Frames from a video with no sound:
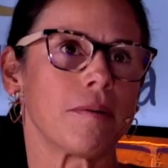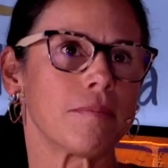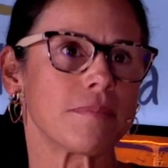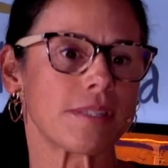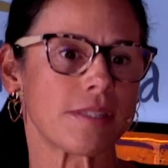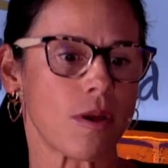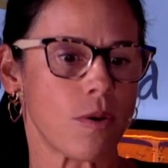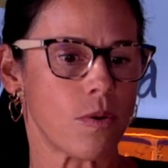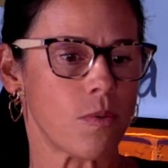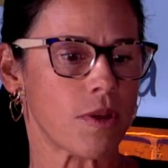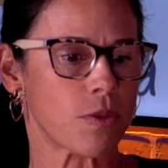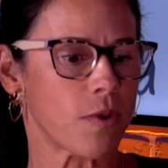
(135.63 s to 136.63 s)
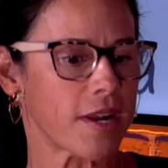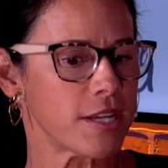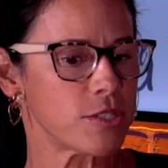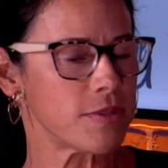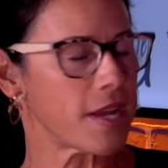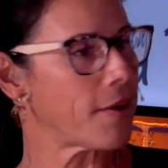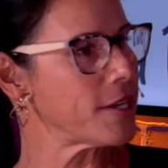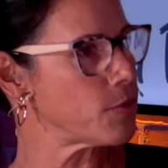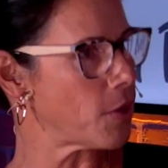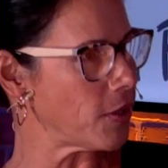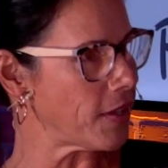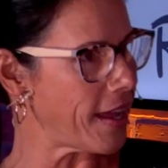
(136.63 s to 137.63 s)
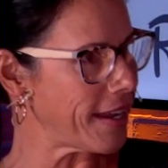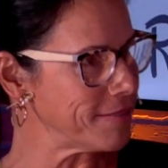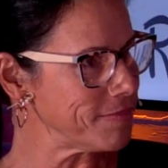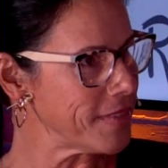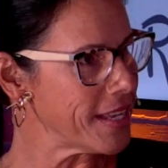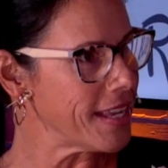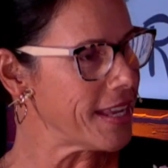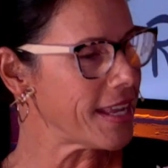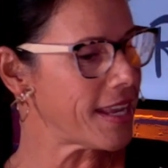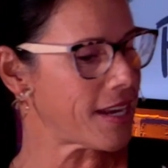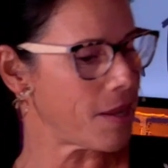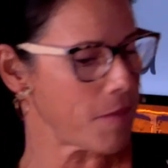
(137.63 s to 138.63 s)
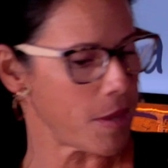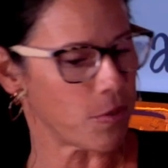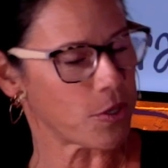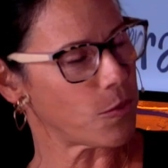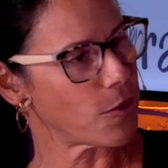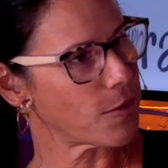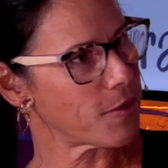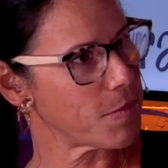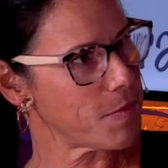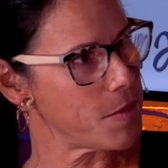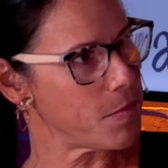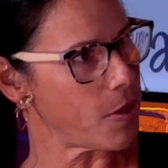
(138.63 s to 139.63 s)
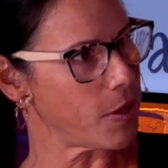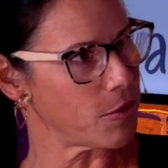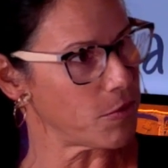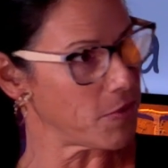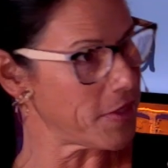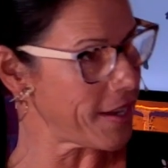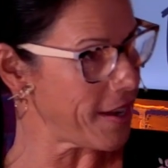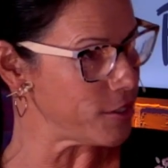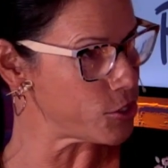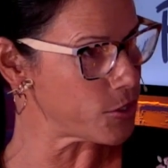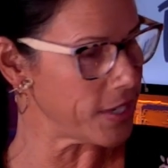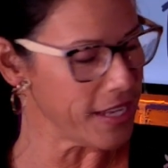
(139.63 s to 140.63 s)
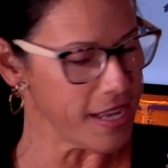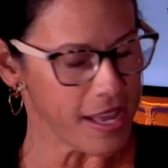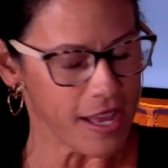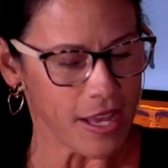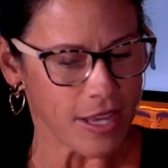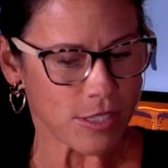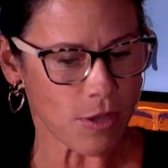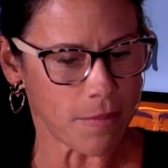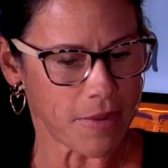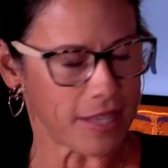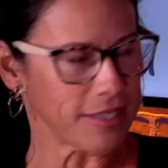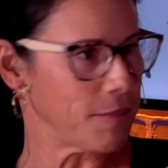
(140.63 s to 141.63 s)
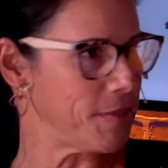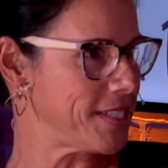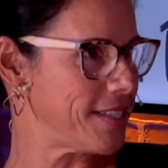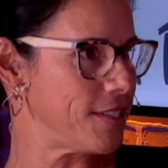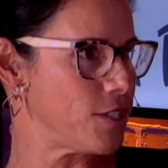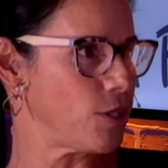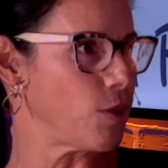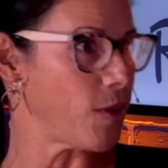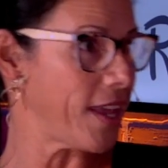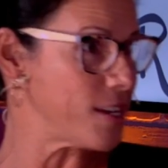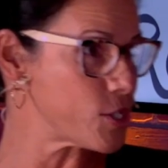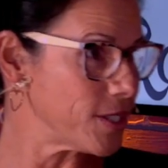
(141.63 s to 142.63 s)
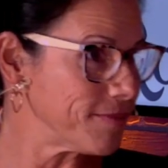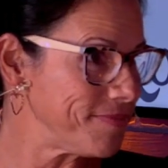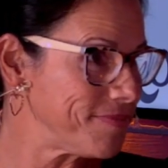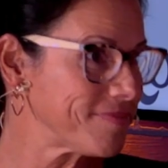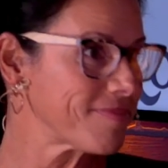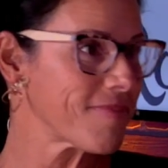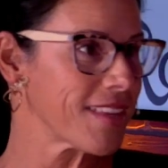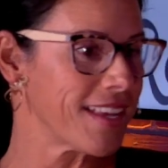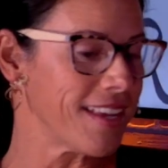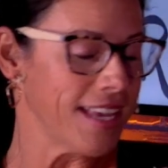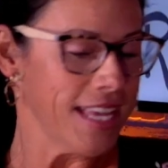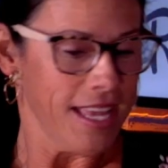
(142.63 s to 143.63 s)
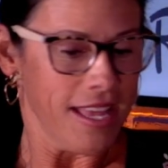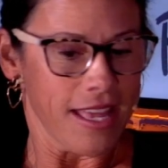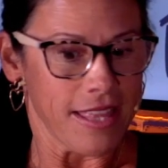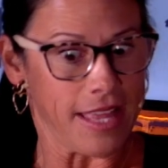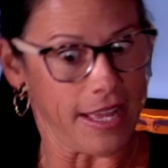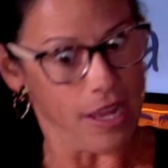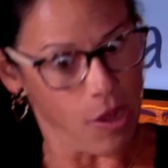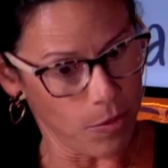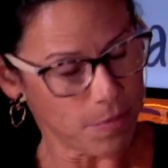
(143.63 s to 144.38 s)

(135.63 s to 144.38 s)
So with what I do now, I do it online. And I'm able to work with people all over the country. So I'm not limited to location. Right. That which helps.